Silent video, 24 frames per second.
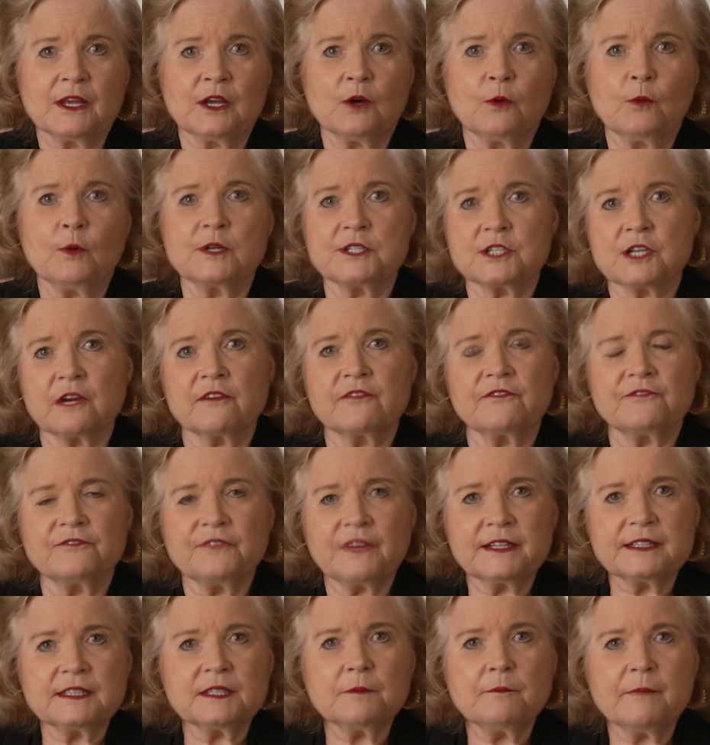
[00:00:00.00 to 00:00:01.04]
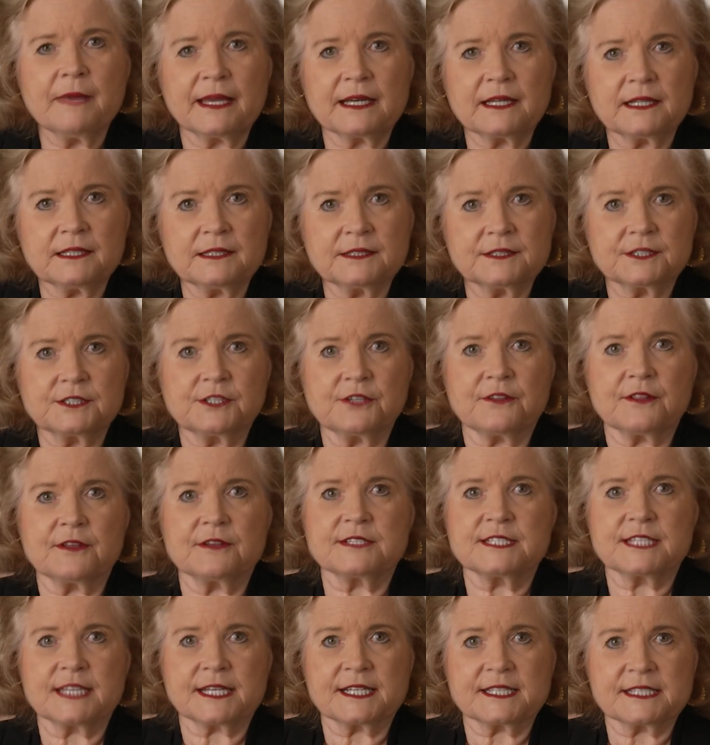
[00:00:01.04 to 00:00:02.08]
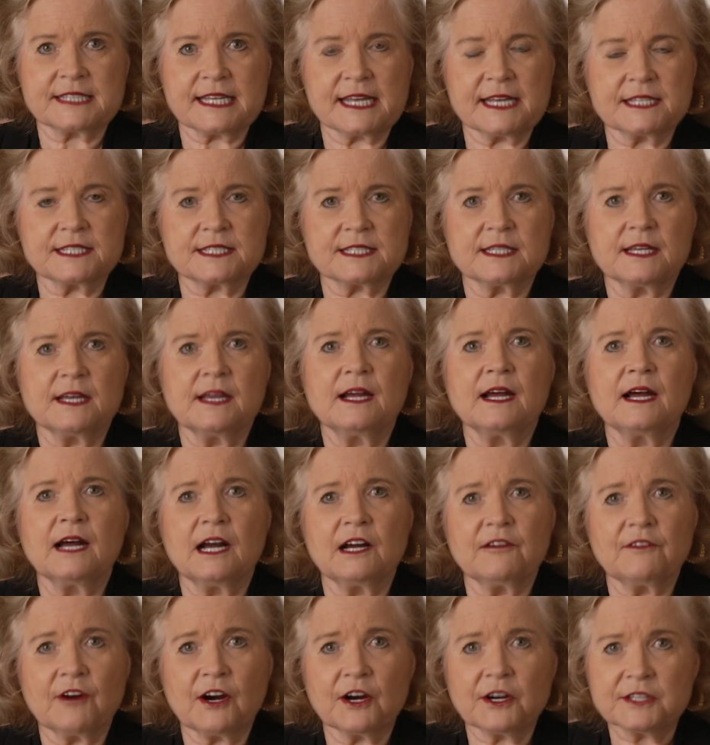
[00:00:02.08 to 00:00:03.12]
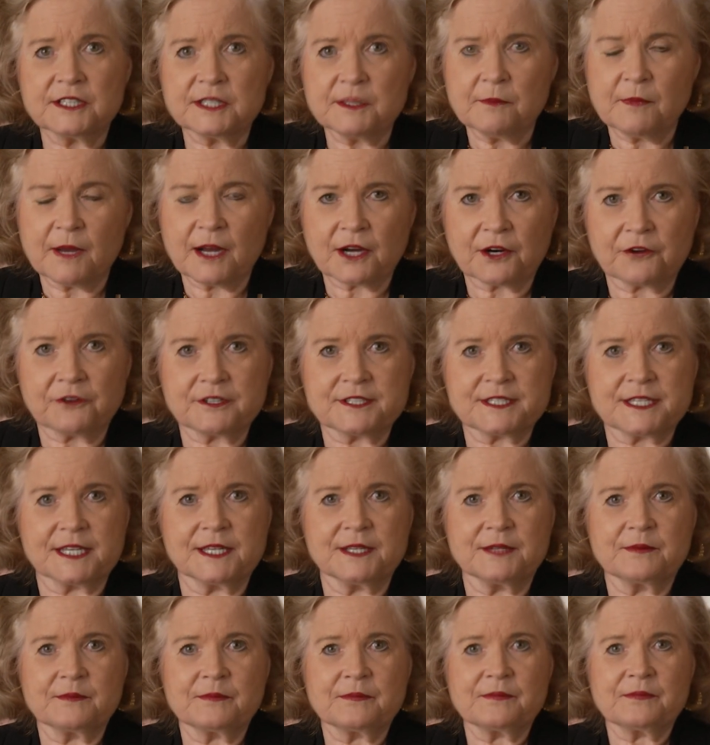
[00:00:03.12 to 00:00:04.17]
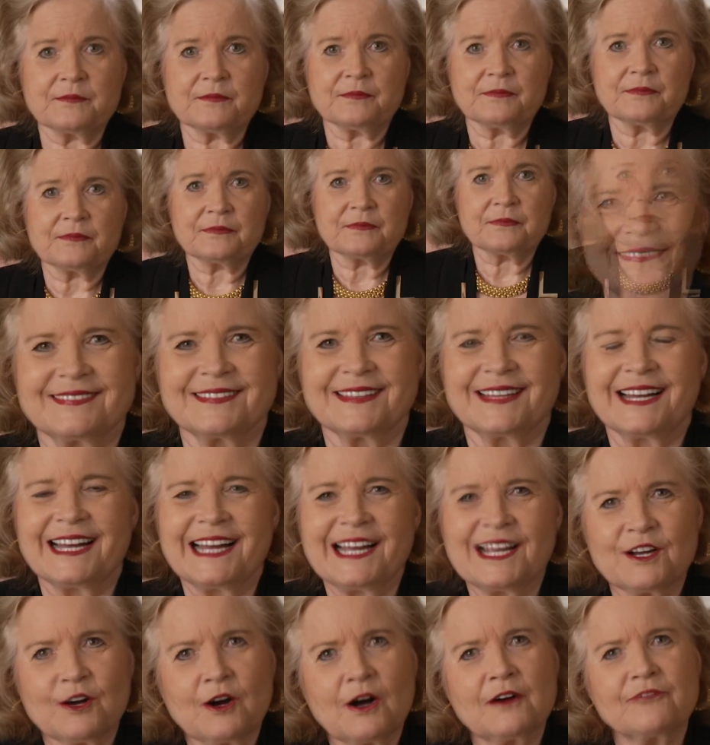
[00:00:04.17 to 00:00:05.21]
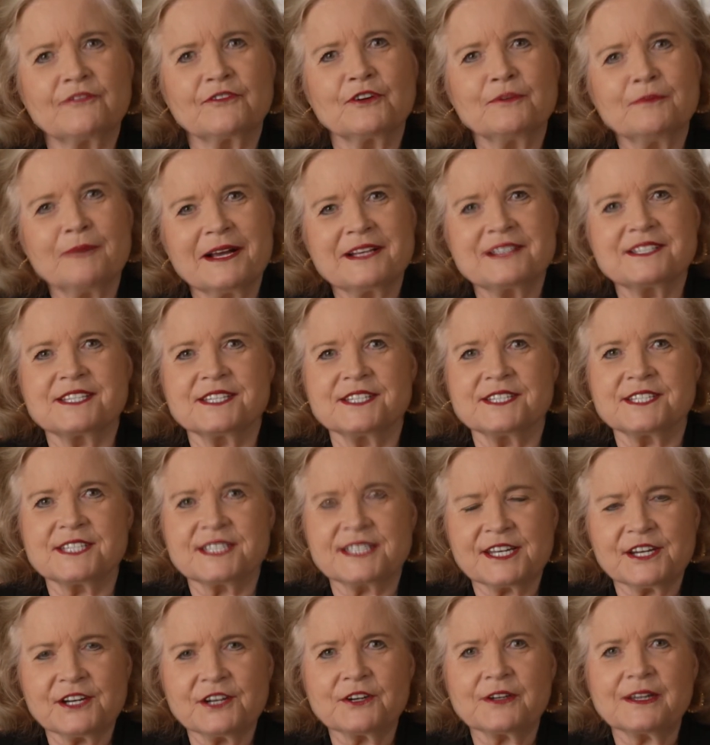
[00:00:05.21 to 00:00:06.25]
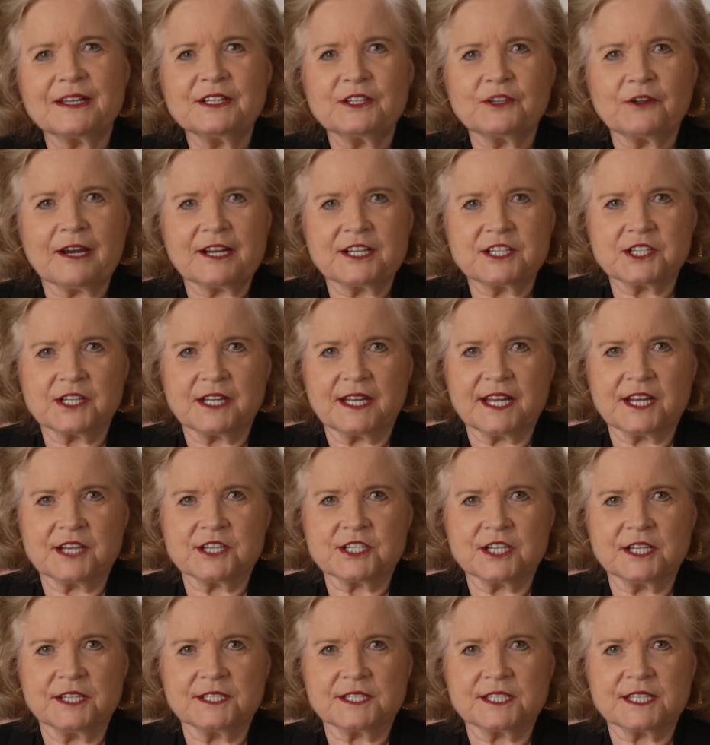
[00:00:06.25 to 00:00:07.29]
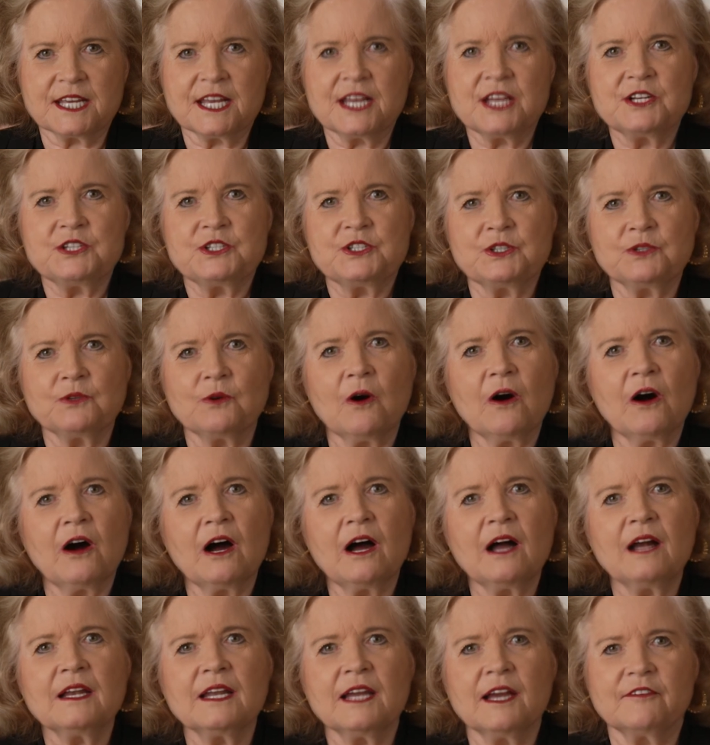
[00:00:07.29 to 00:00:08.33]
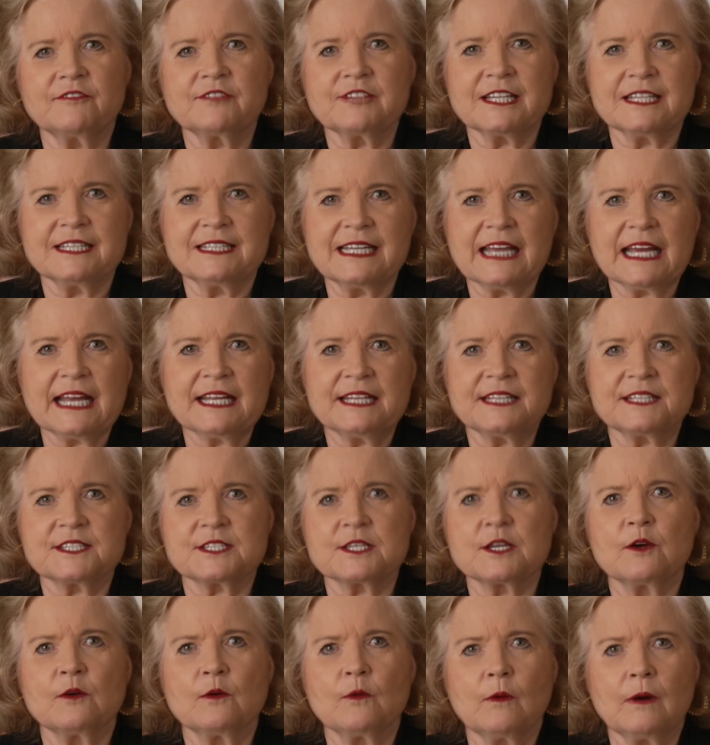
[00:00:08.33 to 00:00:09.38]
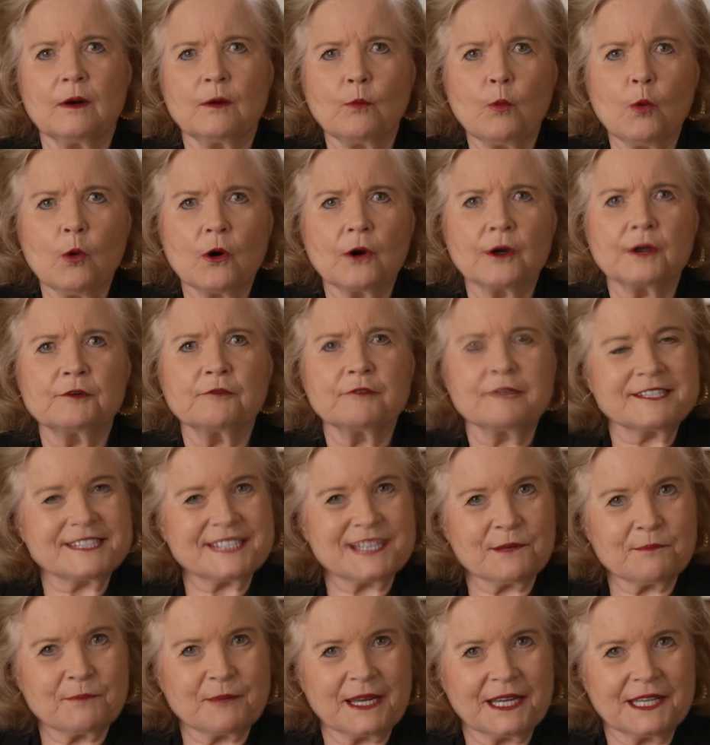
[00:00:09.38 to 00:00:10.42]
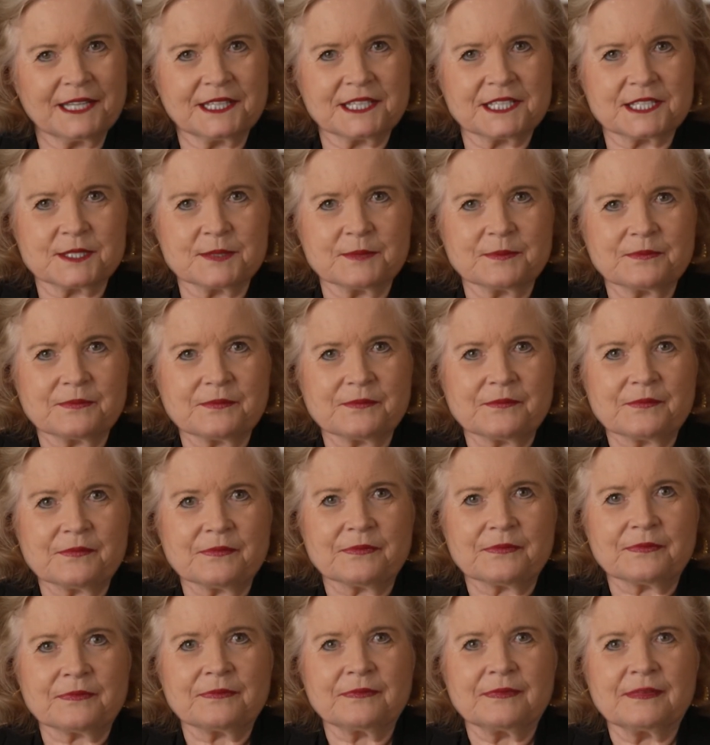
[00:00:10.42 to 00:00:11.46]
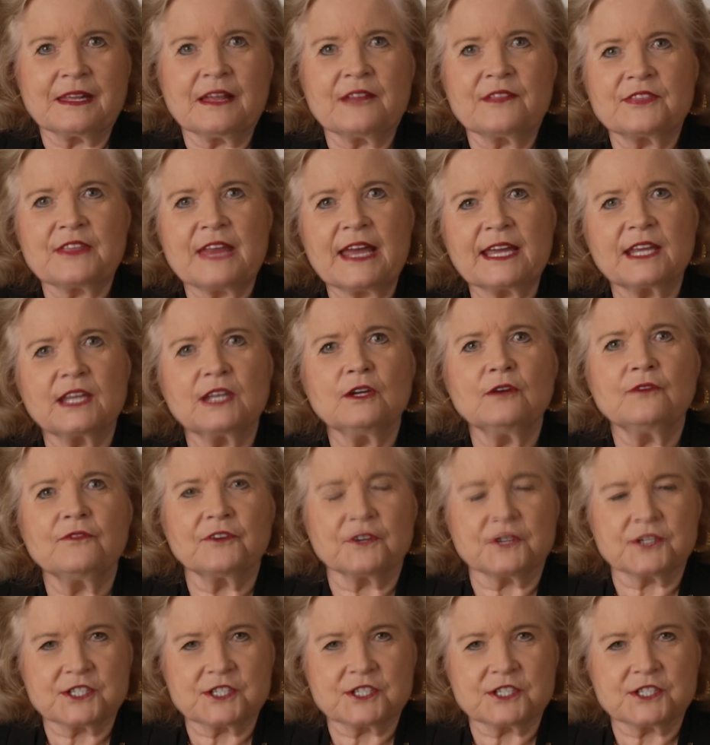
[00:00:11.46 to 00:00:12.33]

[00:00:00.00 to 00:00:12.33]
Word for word: which are fundamental to the success of our democracy. I offer my sincere congratulations to all of tonight's award recipients. Thank you for